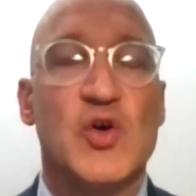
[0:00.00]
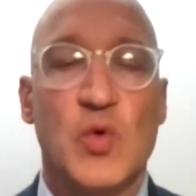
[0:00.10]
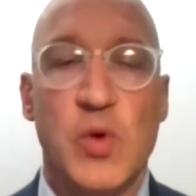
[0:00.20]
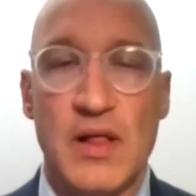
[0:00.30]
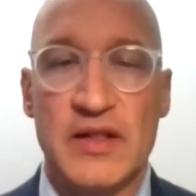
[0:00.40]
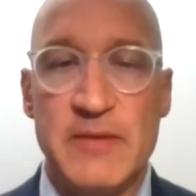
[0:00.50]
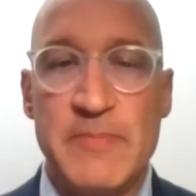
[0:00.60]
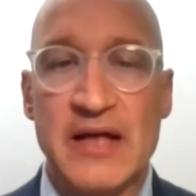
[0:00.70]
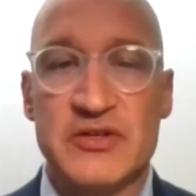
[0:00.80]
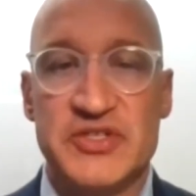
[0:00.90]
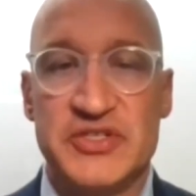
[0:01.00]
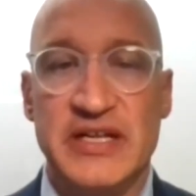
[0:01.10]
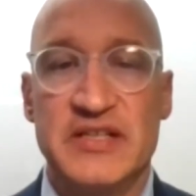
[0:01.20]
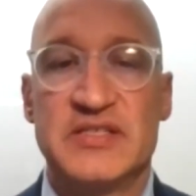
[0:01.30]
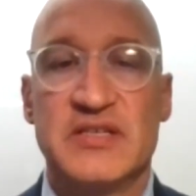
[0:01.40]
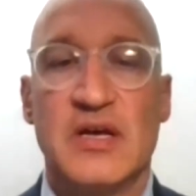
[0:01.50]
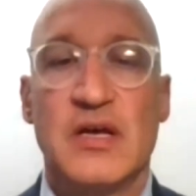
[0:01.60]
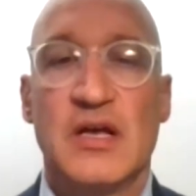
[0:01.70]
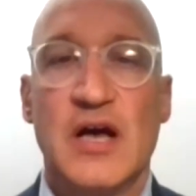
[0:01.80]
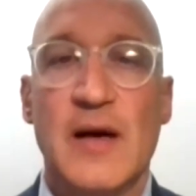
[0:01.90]
quality balance sheets,
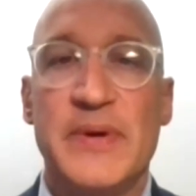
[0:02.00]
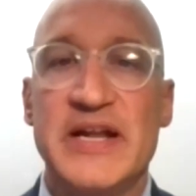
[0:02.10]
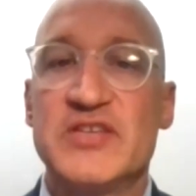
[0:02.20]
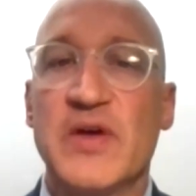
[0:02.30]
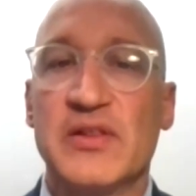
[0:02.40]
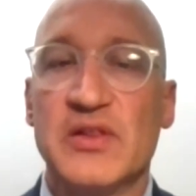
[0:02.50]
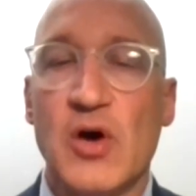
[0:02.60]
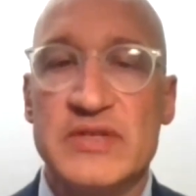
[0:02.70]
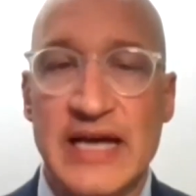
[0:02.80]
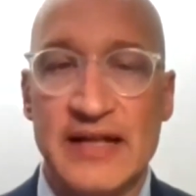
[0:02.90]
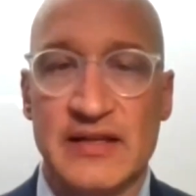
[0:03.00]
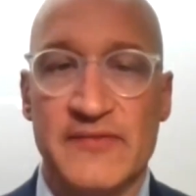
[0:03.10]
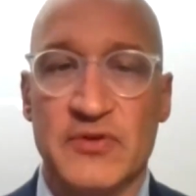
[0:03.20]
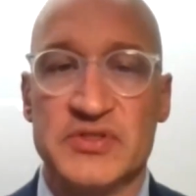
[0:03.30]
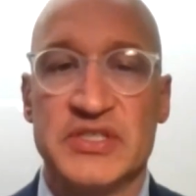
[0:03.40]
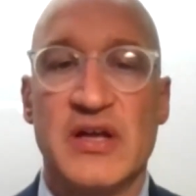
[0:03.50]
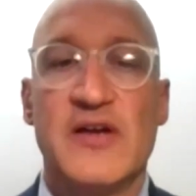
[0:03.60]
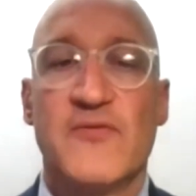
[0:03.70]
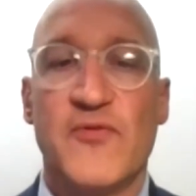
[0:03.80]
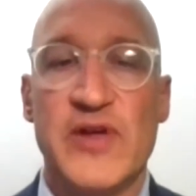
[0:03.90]
companies with low debt levels,
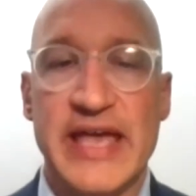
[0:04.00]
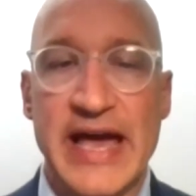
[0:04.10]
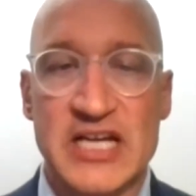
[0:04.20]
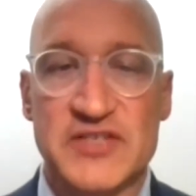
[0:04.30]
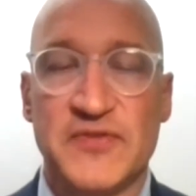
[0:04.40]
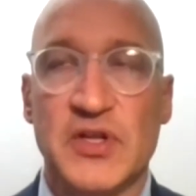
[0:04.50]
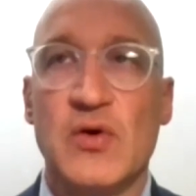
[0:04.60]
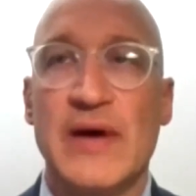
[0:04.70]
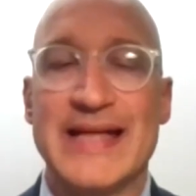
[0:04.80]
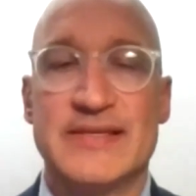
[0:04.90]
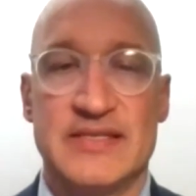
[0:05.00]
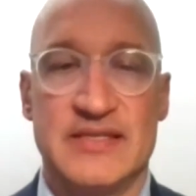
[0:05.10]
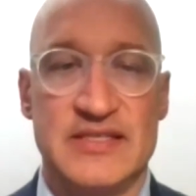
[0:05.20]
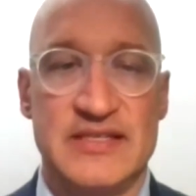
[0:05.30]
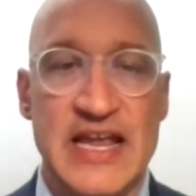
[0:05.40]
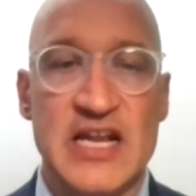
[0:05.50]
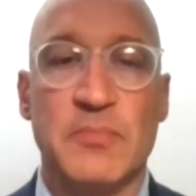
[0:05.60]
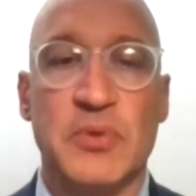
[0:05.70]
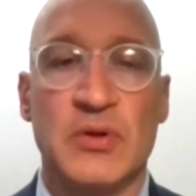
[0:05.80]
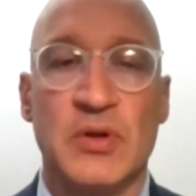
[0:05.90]
free cash flow, and
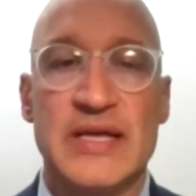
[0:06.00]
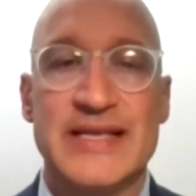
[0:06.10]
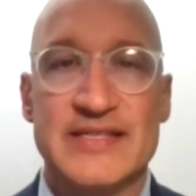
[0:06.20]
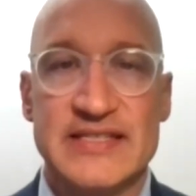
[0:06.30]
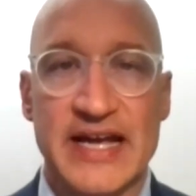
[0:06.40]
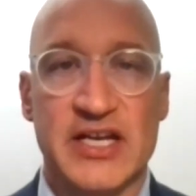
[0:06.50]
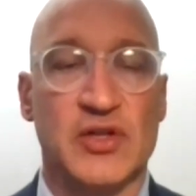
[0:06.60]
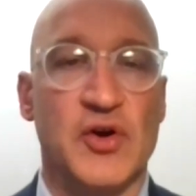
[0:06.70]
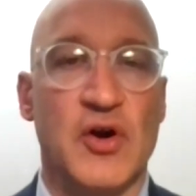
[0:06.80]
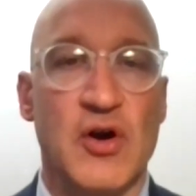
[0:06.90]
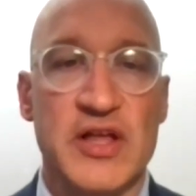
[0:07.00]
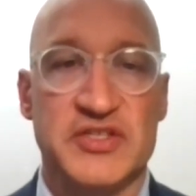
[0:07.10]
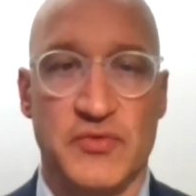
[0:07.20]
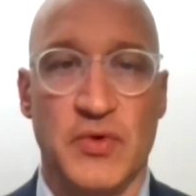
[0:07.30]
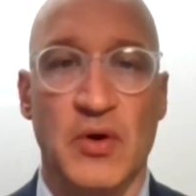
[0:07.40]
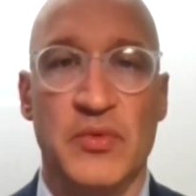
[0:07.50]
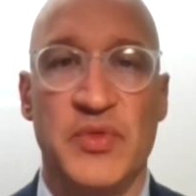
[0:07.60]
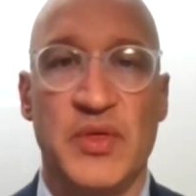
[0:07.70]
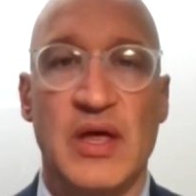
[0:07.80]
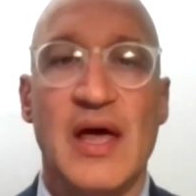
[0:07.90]
sustainable secular earnings growth,